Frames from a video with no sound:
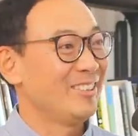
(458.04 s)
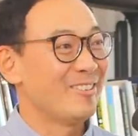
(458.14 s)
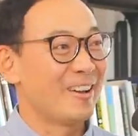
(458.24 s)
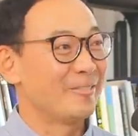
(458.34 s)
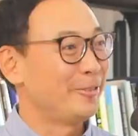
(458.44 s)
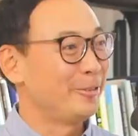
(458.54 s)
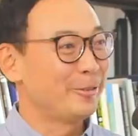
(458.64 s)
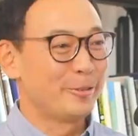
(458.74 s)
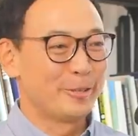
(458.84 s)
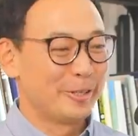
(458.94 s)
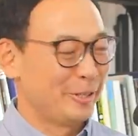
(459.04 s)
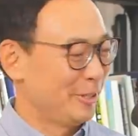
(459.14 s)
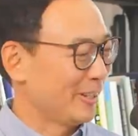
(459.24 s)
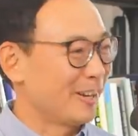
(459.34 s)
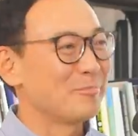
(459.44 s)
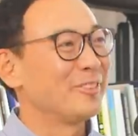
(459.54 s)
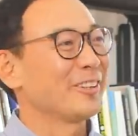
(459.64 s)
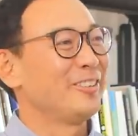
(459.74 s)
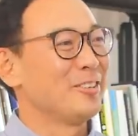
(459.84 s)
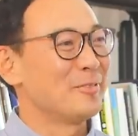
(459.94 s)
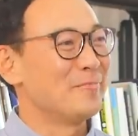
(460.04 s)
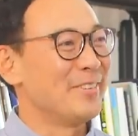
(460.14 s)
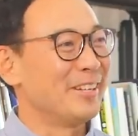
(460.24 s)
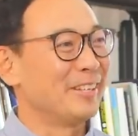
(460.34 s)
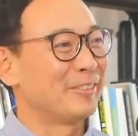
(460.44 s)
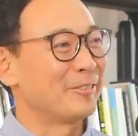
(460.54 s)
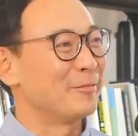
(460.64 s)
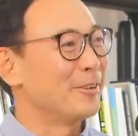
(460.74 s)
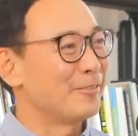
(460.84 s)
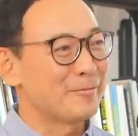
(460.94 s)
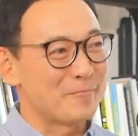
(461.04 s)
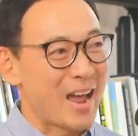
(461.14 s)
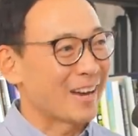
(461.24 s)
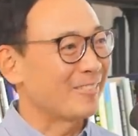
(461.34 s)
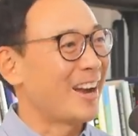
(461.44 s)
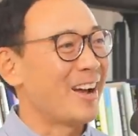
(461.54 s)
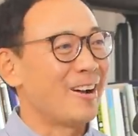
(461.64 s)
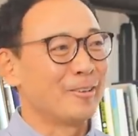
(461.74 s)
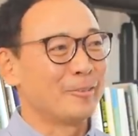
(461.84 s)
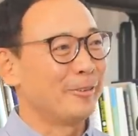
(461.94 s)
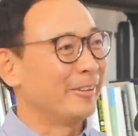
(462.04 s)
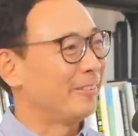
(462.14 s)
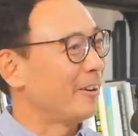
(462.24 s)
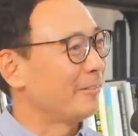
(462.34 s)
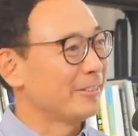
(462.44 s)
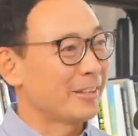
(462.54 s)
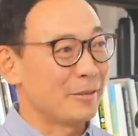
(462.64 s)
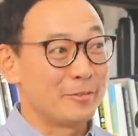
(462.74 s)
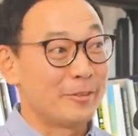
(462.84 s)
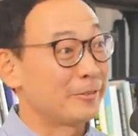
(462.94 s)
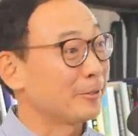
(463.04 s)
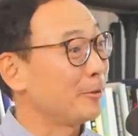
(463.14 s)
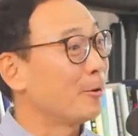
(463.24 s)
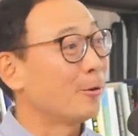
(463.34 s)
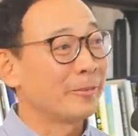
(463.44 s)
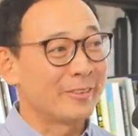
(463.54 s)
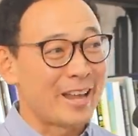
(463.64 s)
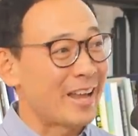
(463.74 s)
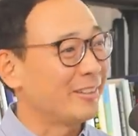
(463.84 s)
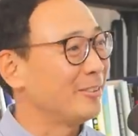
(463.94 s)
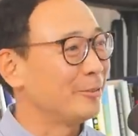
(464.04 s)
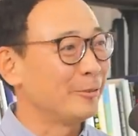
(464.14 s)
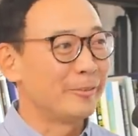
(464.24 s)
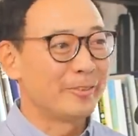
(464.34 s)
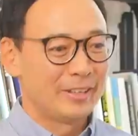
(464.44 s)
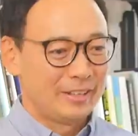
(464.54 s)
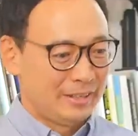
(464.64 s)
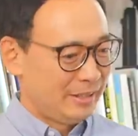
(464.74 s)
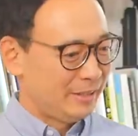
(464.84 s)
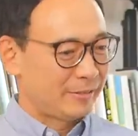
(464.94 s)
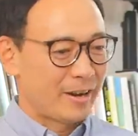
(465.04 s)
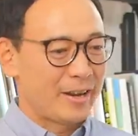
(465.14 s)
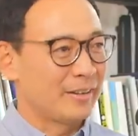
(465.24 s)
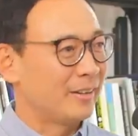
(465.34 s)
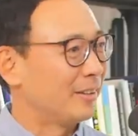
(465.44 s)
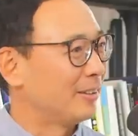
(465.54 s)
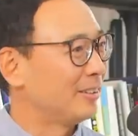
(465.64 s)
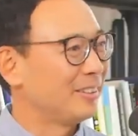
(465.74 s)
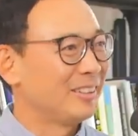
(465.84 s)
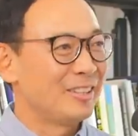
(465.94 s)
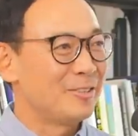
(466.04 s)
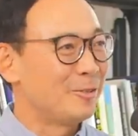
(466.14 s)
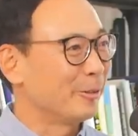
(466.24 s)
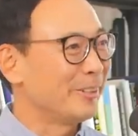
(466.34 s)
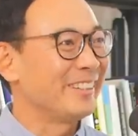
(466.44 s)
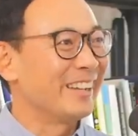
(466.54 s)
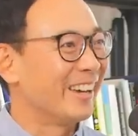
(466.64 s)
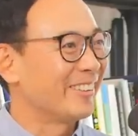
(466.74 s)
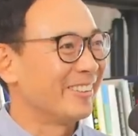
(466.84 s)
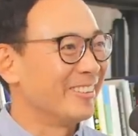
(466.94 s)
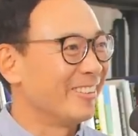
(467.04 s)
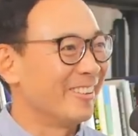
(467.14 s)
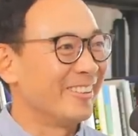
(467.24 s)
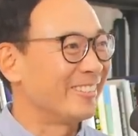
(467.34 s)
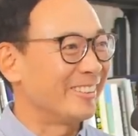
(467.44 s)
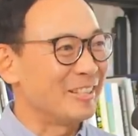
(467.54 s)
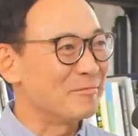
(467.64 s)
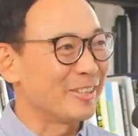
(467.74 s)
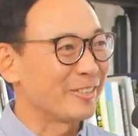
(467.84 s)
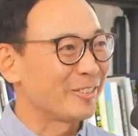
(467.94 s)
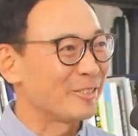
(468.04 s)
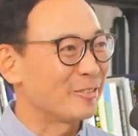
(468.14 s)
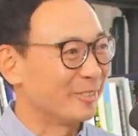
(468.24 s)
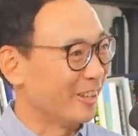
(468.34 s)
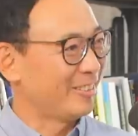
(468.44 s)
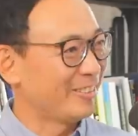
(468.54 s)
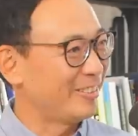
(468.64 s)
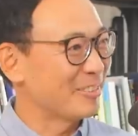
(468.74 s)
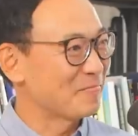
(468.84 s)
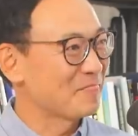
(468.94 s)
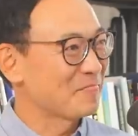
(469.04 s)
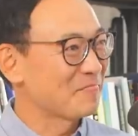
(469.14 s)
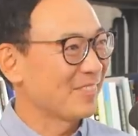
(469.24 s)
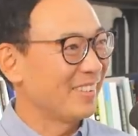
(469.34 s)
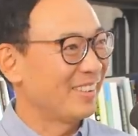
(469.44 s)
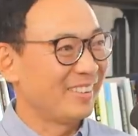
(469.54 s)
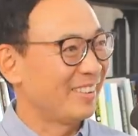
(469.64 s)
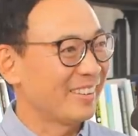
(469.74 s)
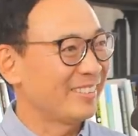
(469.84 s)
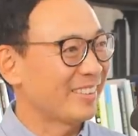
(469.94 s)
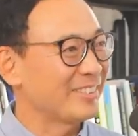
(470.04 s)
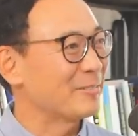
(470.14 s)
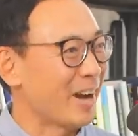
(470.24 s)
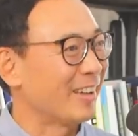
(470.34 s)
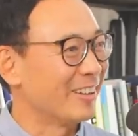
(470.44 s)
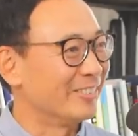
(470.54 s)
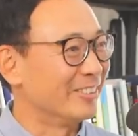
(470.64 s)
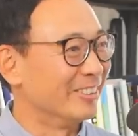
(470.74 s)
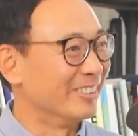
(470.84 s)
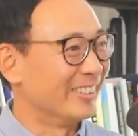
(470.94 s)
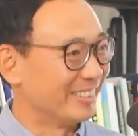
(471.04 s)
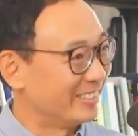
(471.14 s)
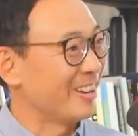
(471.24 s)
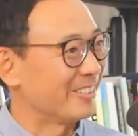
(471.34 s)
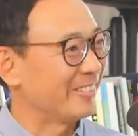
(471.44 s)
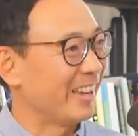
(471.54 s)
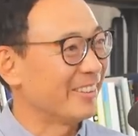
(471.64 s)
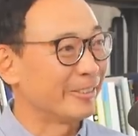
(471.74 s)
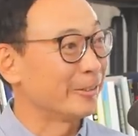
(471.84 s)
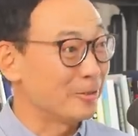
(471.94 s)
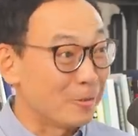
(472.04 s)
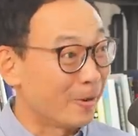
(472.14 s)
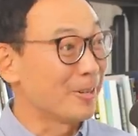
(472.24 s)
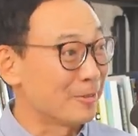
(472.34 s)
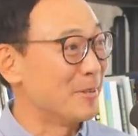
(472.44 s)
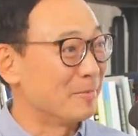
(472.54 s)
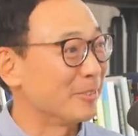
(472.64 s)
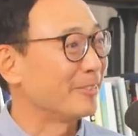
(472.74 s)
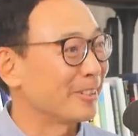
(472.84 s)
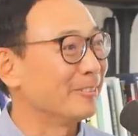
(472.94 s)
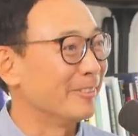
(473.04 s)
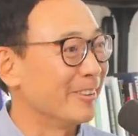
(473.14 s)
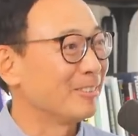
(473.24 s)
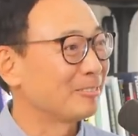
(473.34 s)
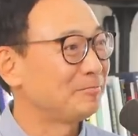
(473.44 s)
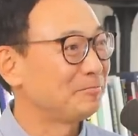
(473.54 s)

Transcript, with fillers: You have two complex human beings from different backgrounds with oftentimes different goals and attitudes trying to join together into this seamless relationship that's that's some high level uh, stuff, and so it it's is. no wonder people struggle with it.